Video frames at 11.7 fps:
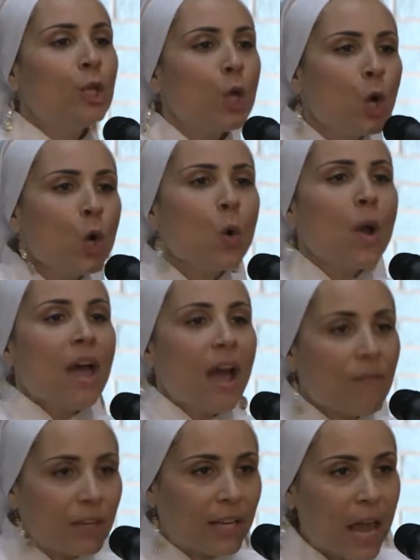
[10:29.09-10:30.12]
You
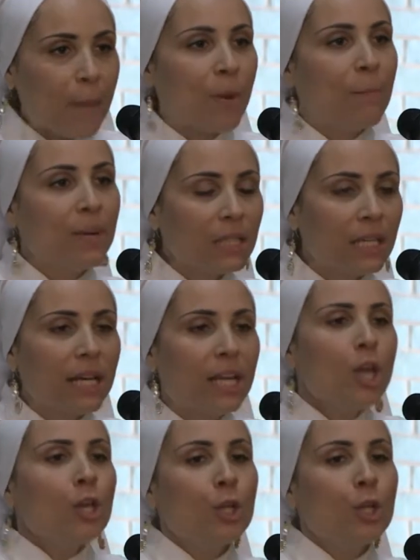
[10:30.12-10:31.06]
have the capability.